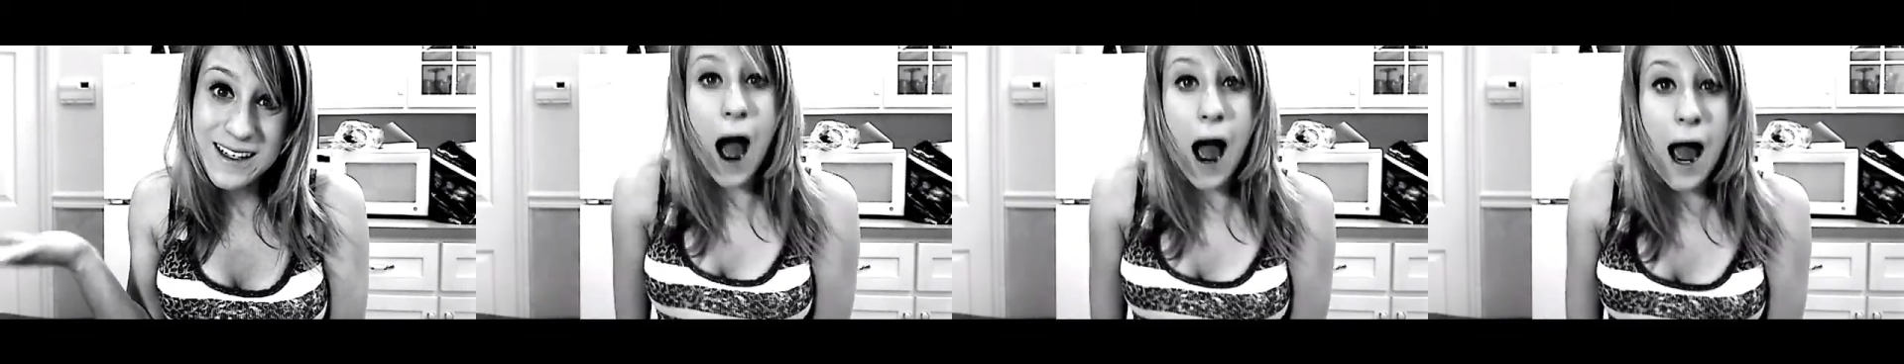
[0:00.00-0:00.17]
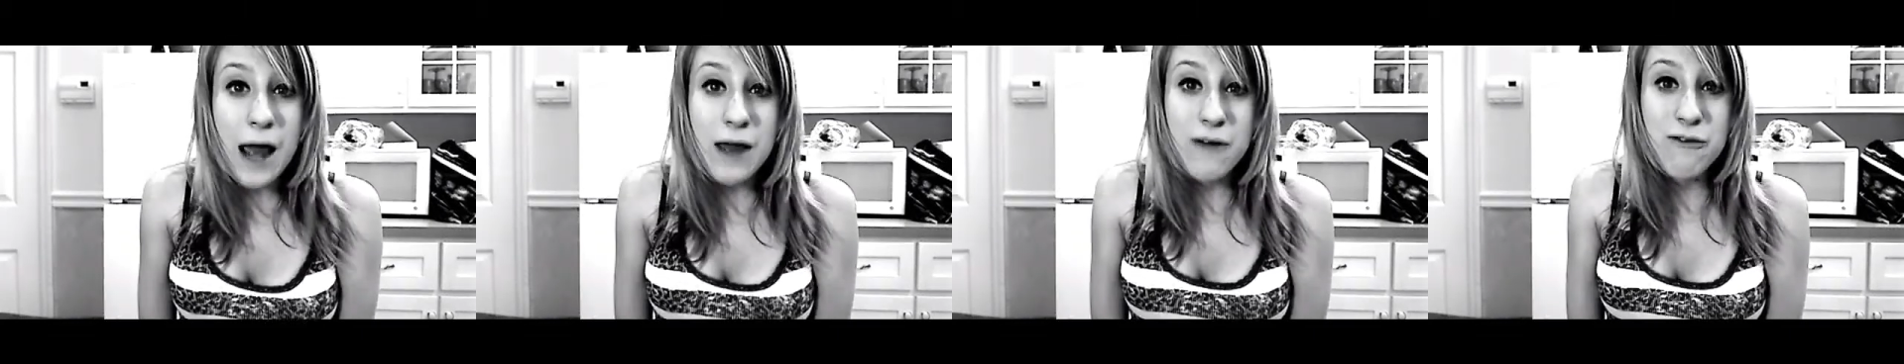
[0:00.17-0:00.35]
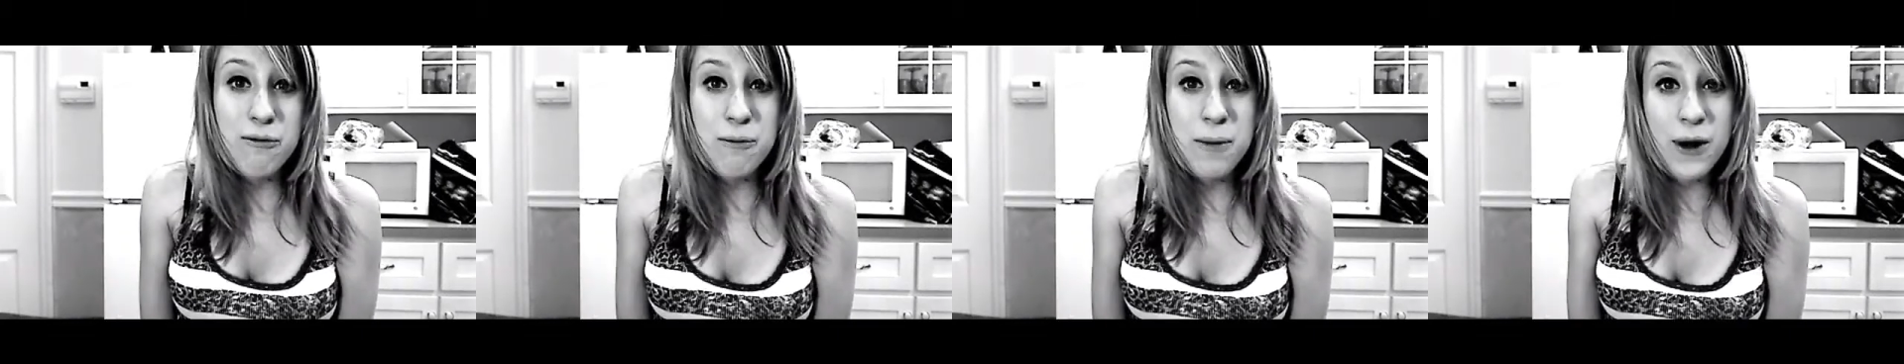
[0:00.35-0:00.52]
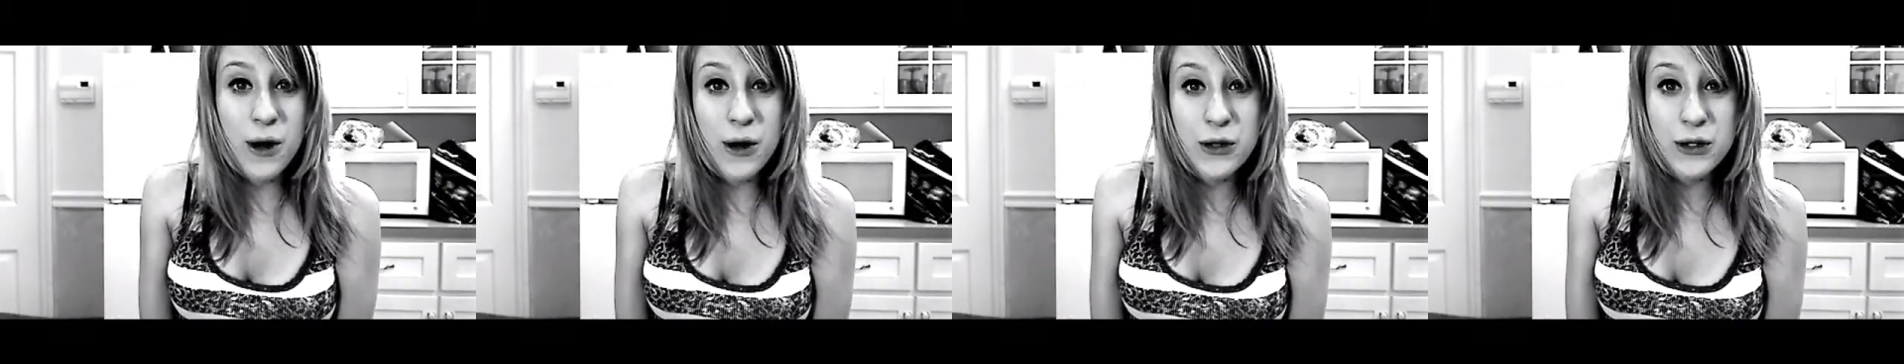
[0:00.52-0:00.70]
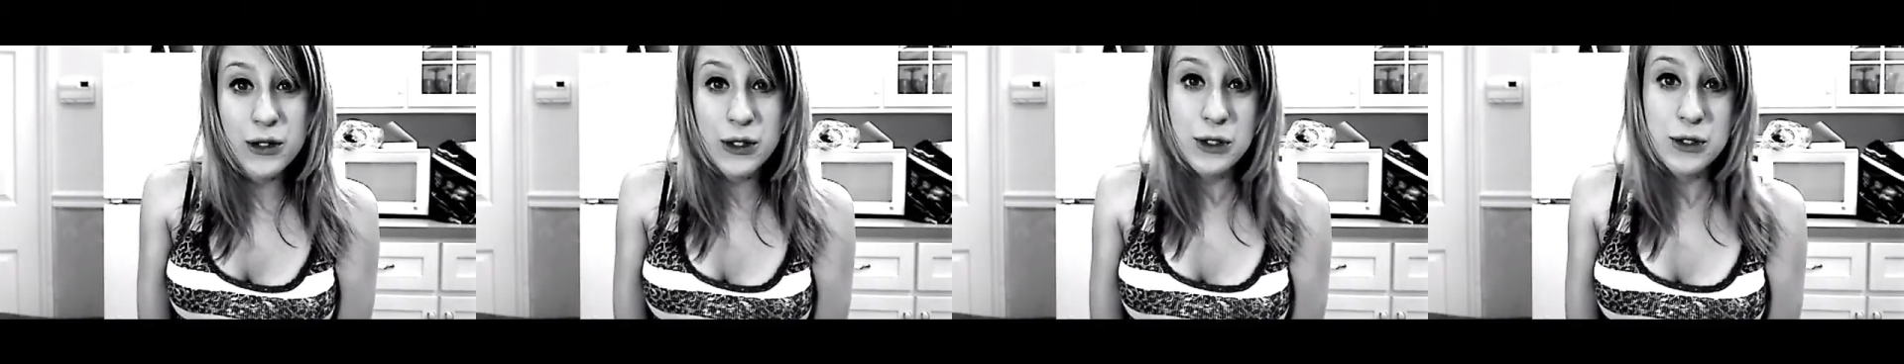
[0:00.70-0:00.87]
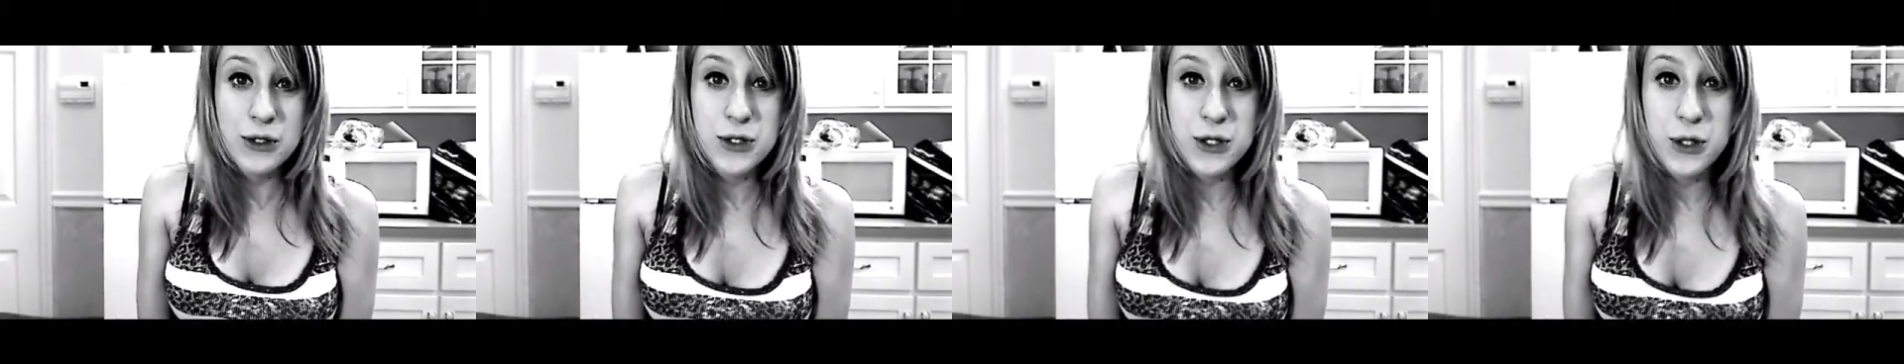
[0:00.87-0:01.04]
I've been on
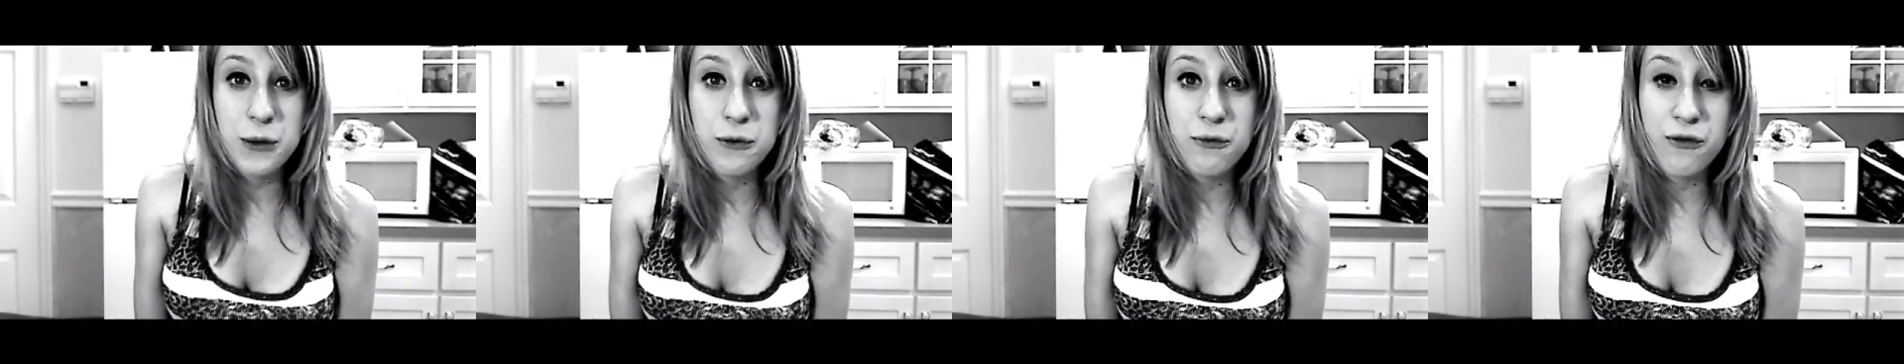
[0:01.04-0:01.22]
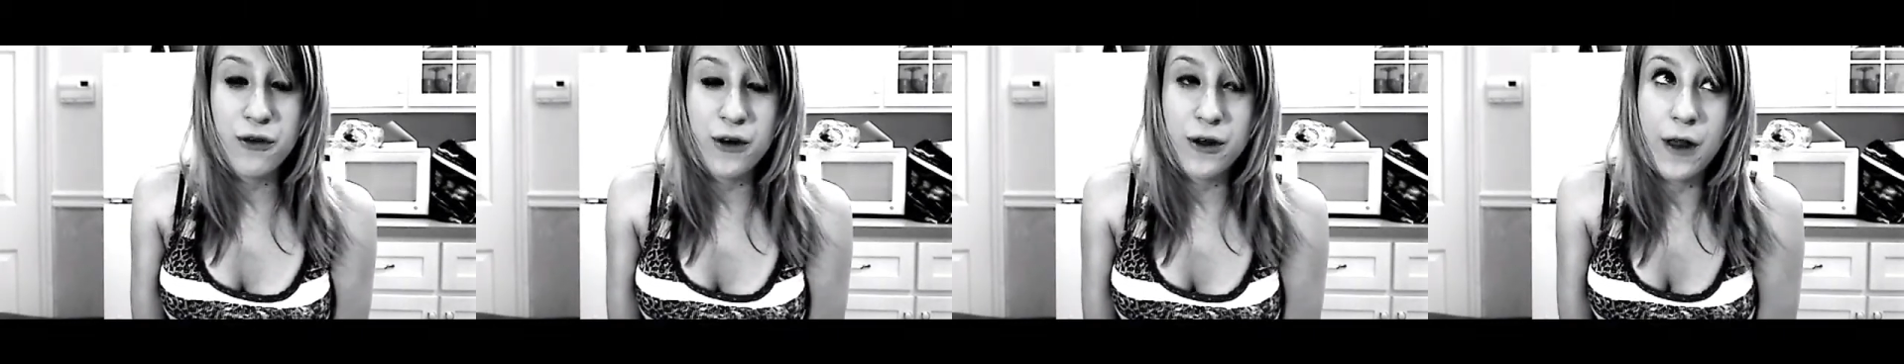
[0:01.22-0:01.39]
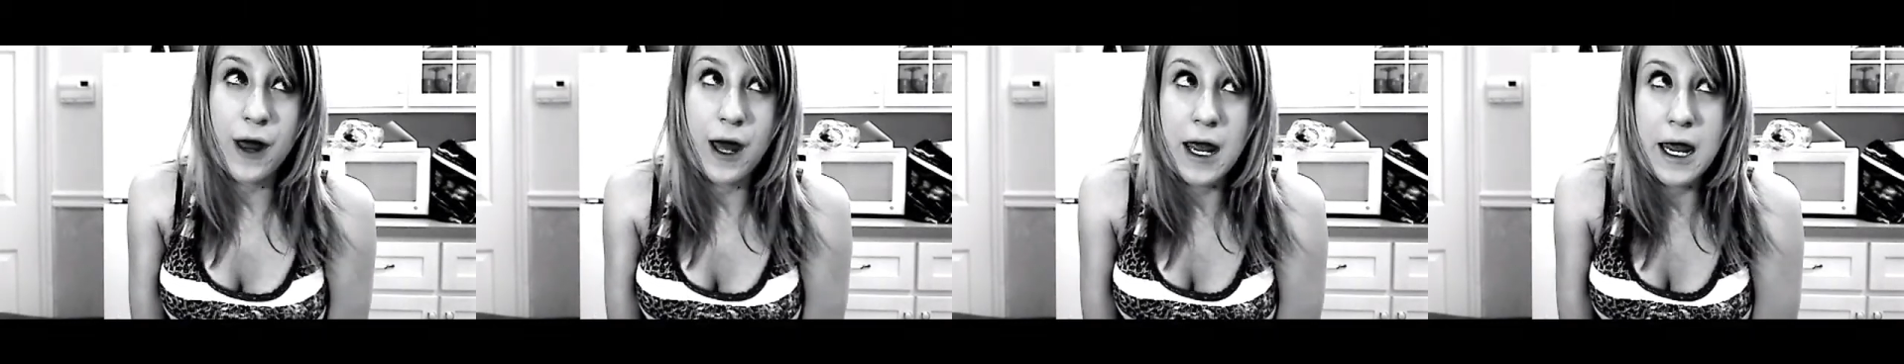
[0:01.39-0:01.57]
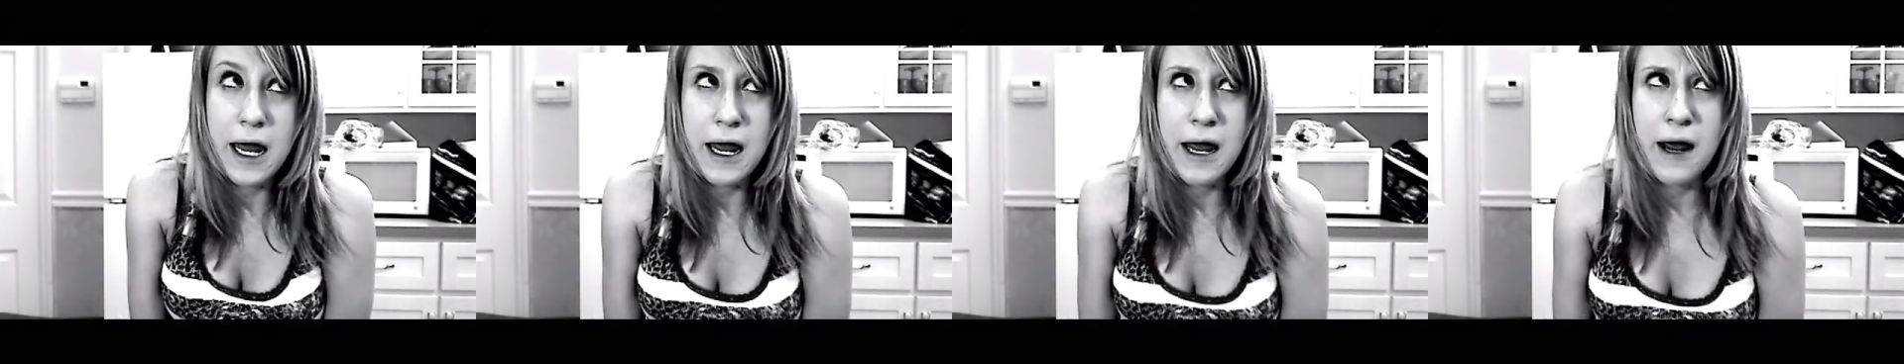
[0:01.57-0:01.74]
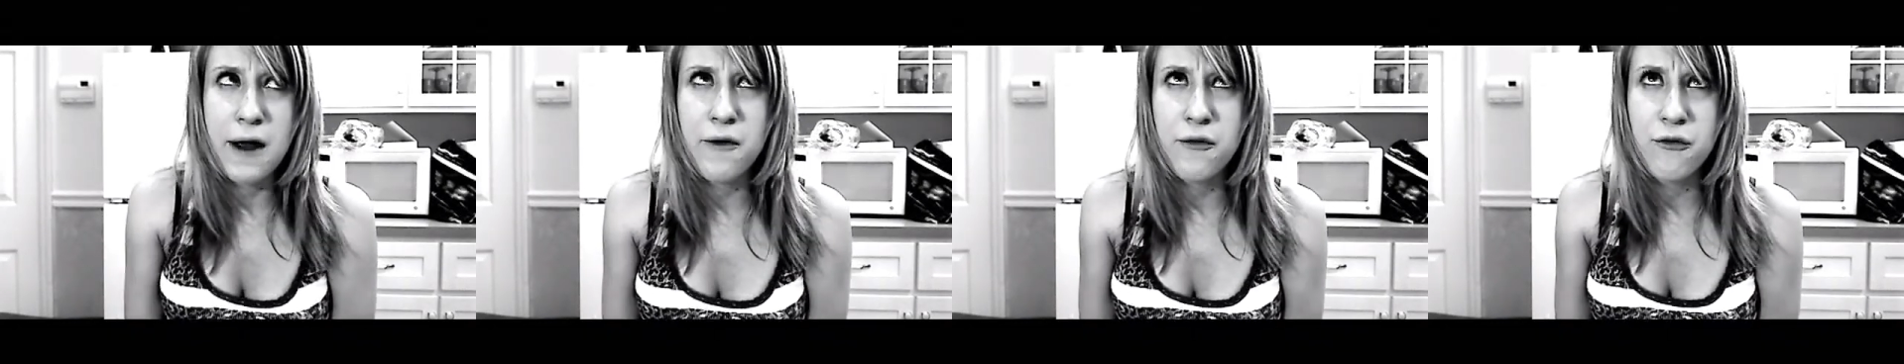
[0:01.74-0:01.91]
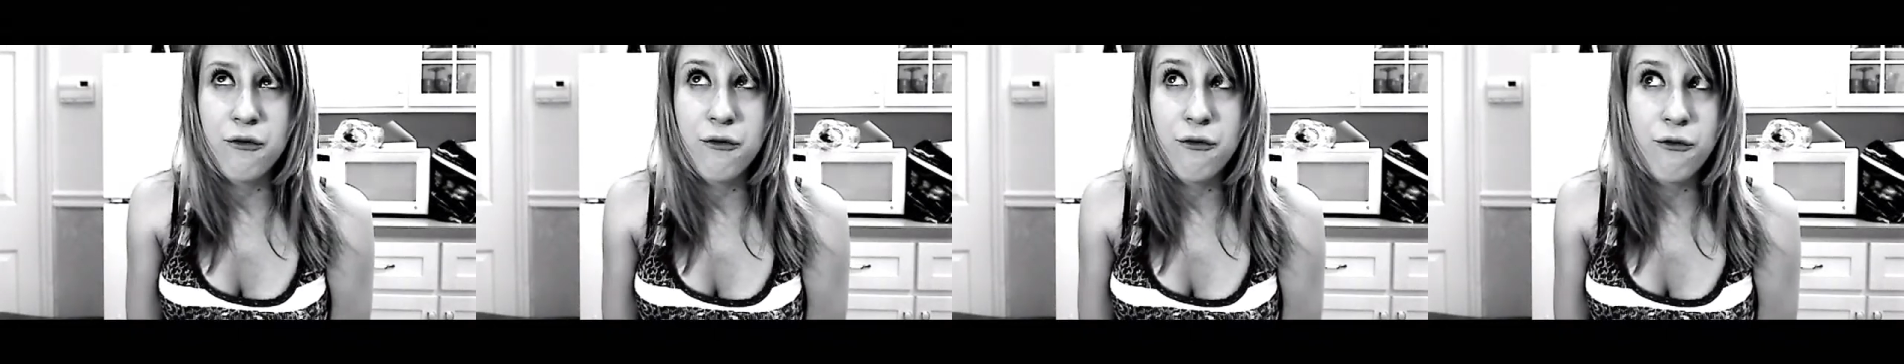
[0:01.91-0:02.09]
YouTube for like